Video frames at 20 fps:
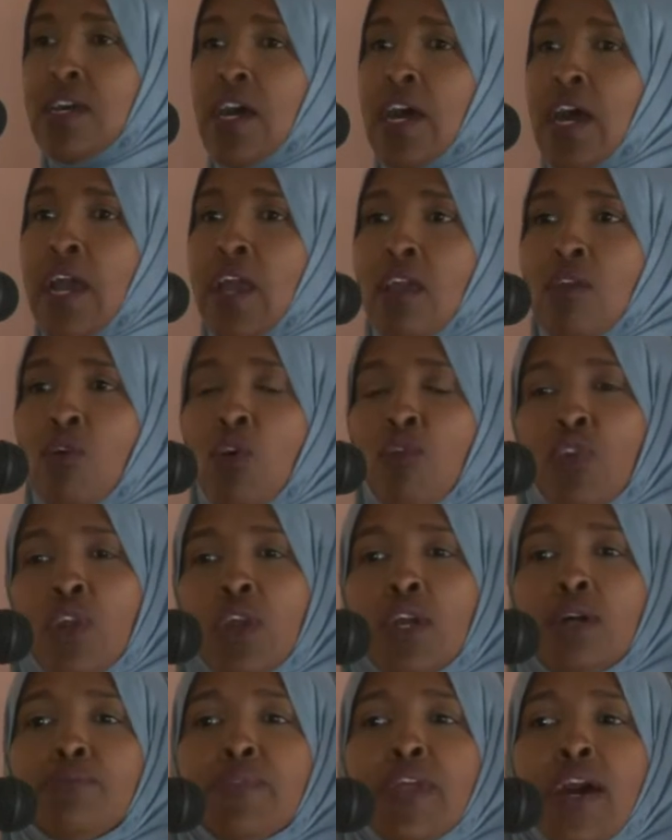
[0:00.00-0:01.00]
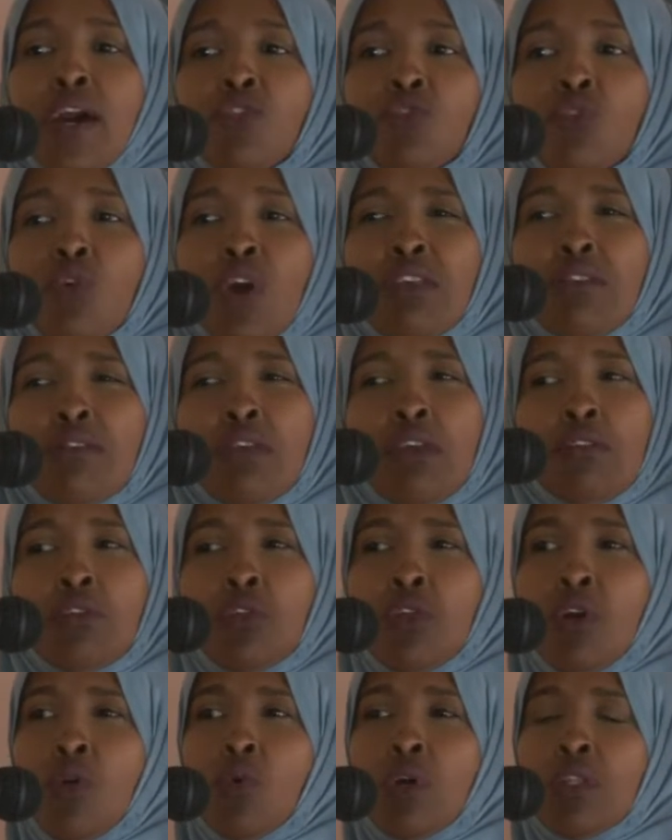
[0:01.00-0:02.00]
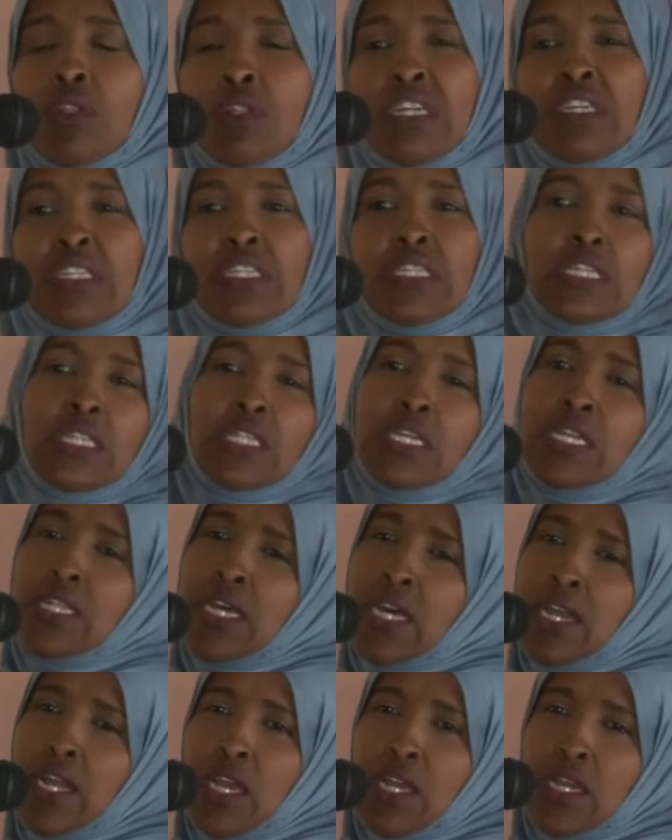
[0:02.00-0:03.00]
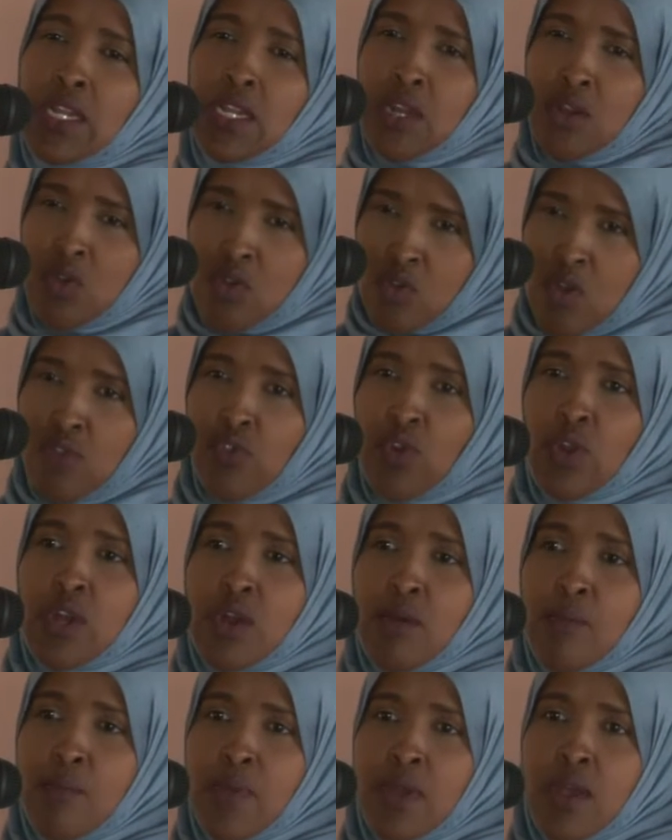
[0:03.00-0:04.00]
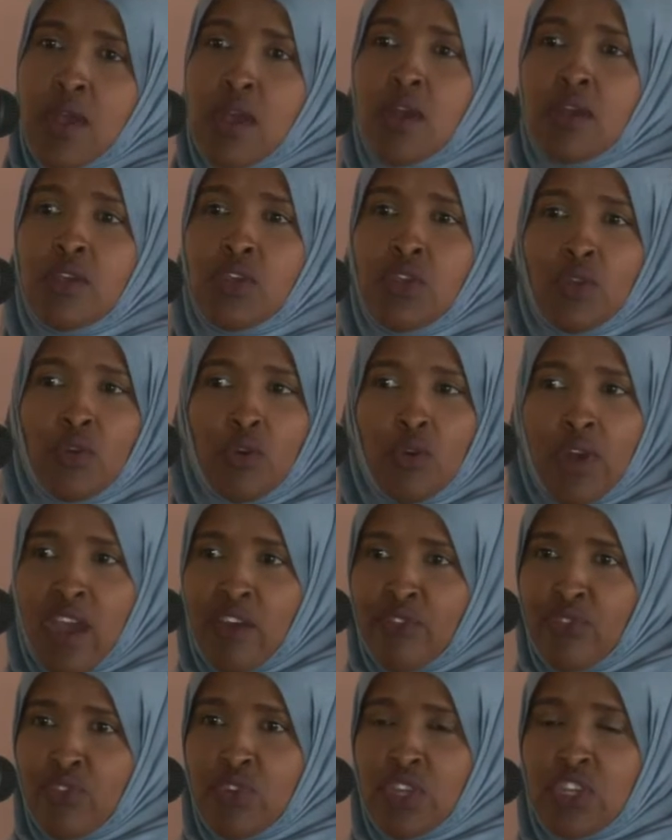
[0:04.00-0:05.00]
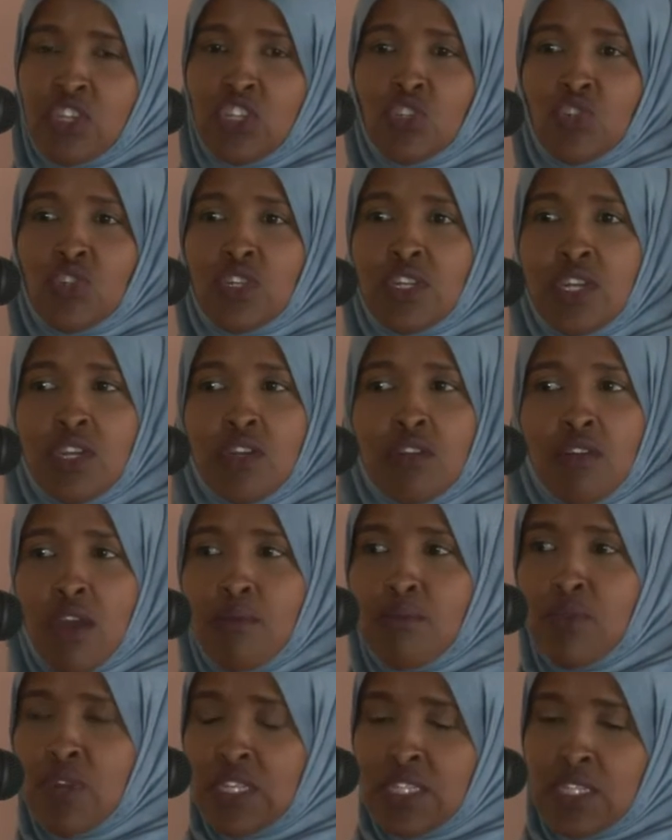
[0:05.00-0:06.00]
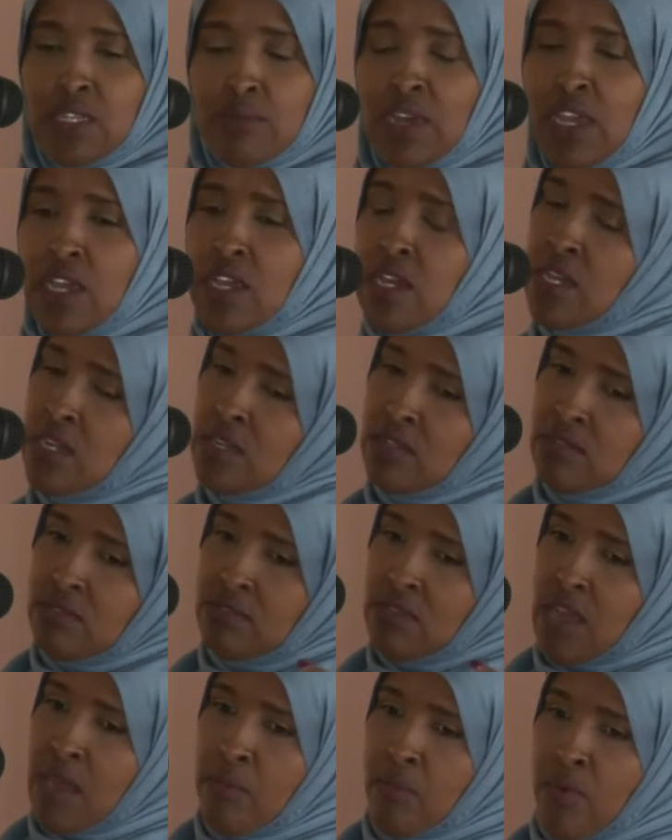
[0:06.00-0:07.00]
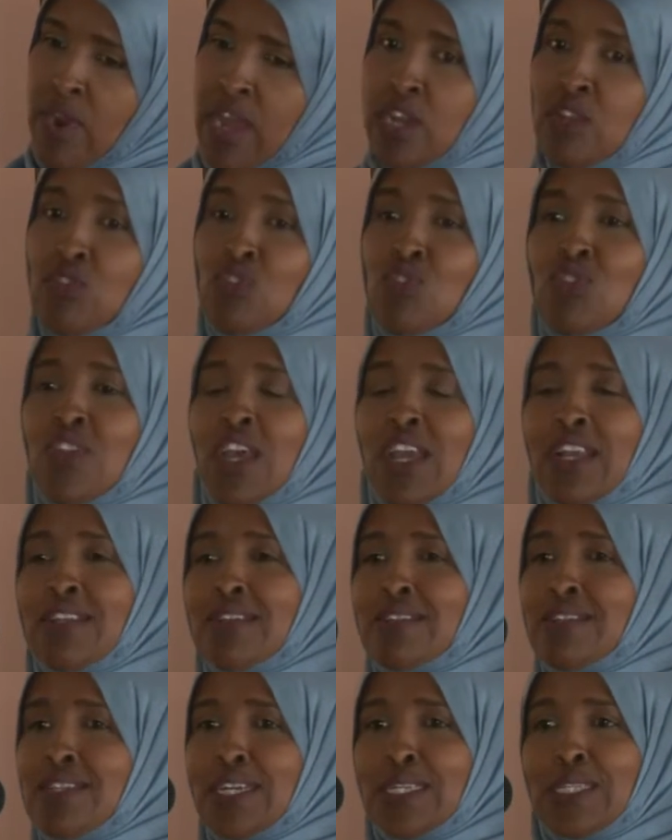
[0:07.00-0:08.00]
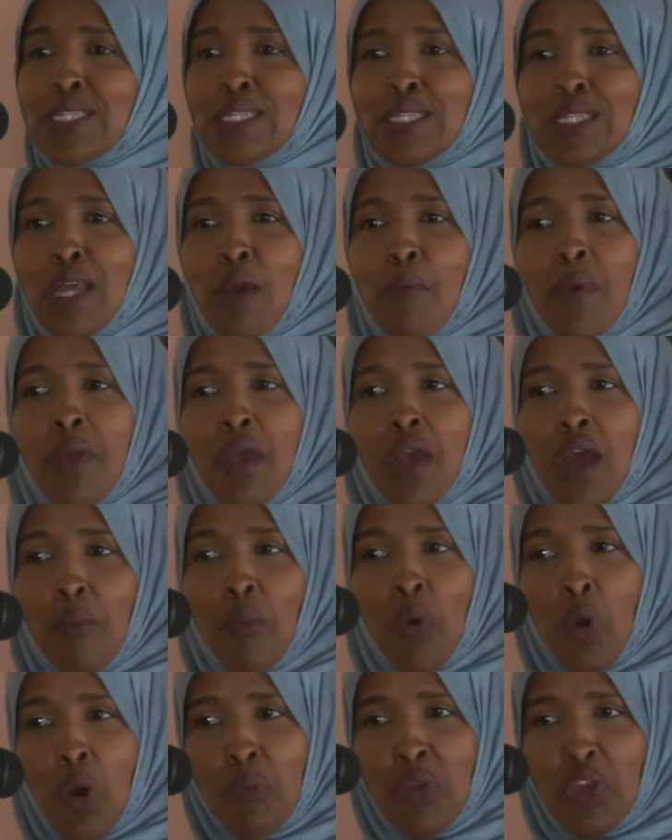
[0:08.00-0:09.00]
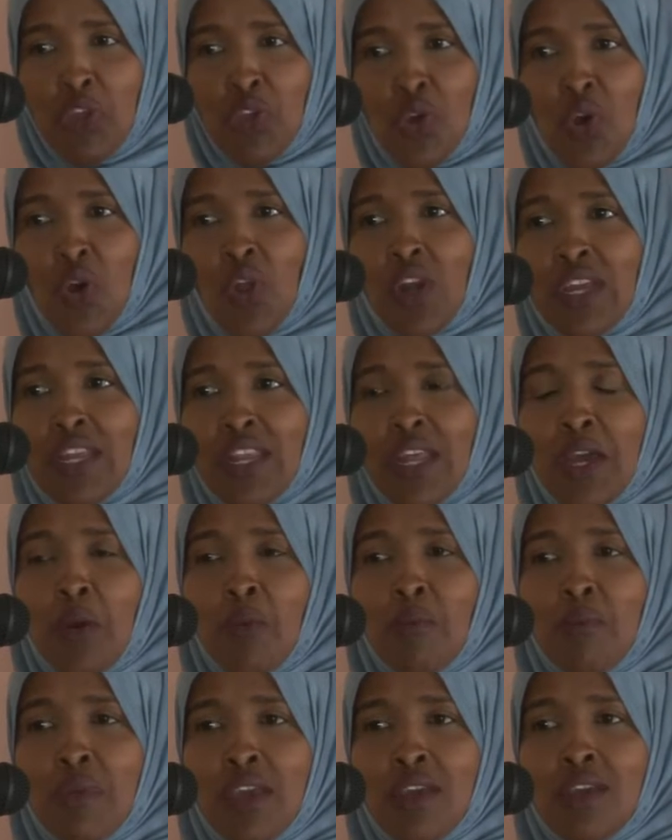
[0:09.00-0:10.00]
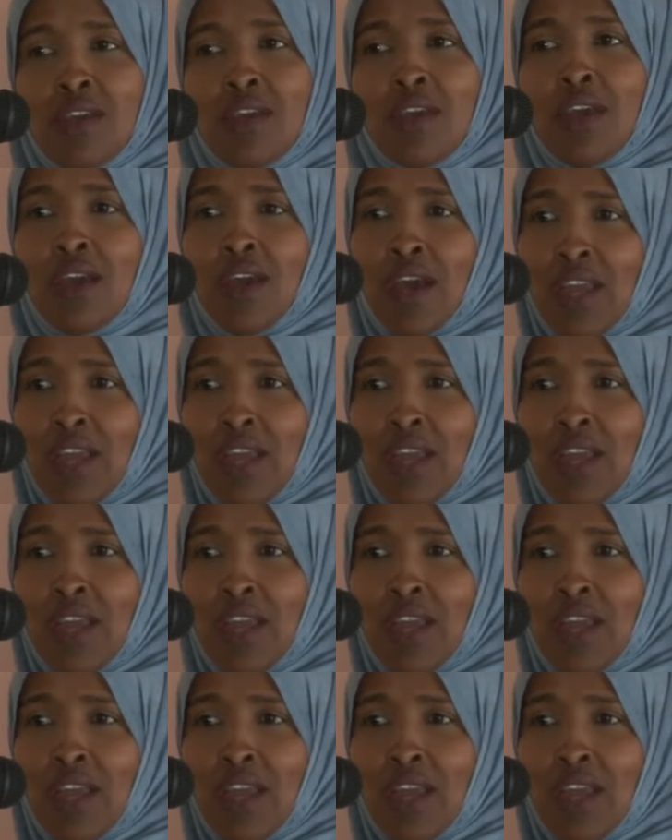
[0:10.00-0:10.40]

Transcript: I overcome that. So I said, you know what? There's nothing that I cannot overcome. You know, I have 3 children here. I'm raising my kids. I'm ready to take this next step. I'm hoping you all can help me.